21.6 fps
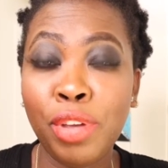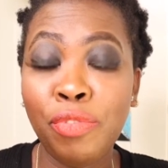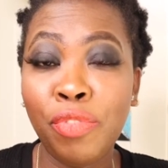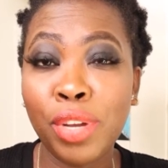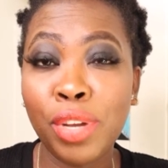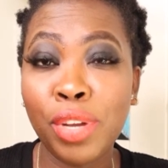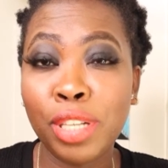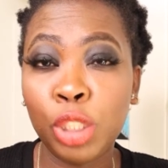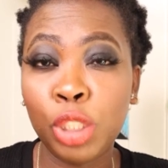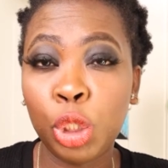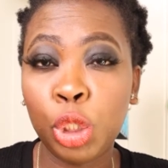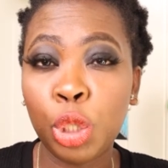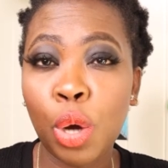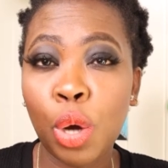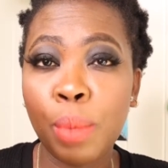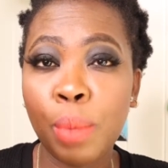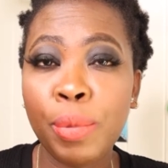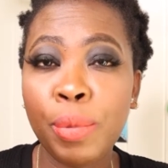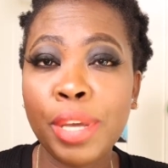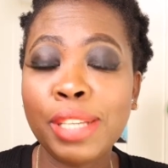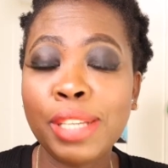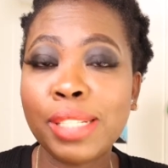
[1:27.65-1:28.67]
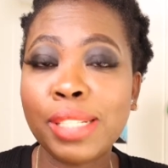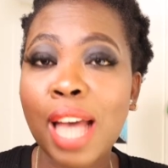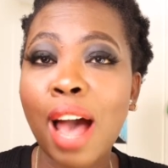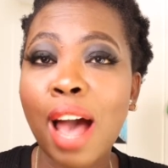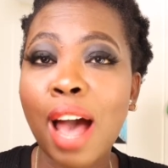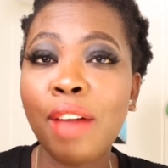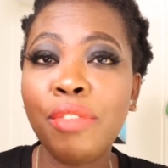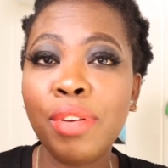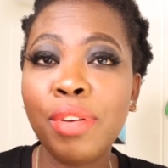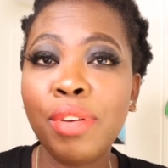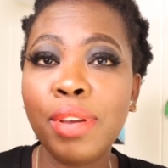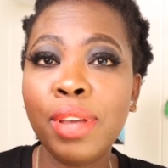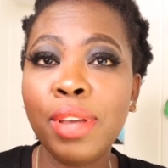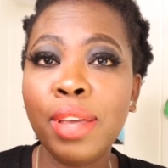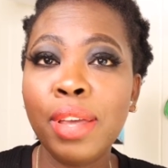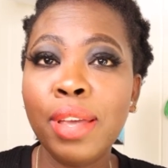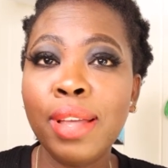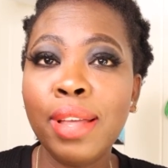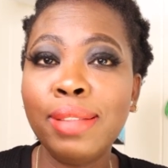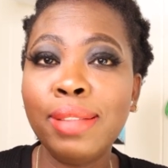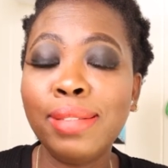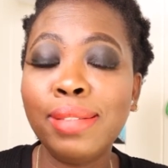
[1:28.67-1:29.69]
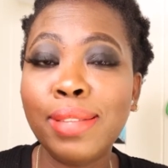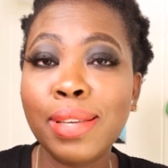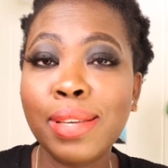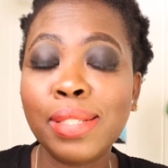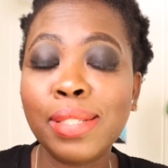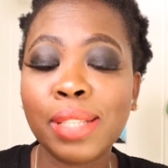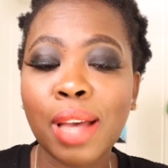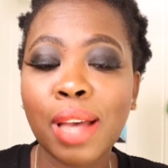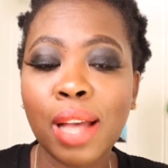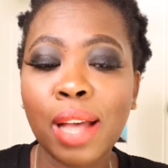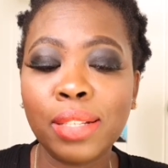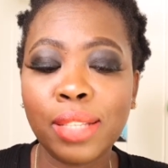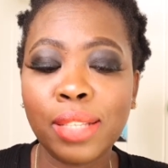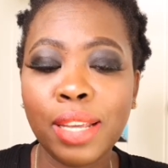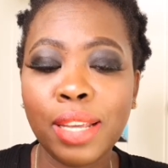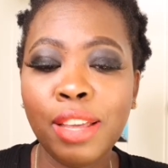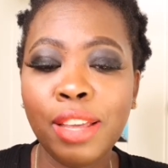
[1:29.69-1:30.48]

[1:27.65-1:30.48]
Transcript: a shop is having discount,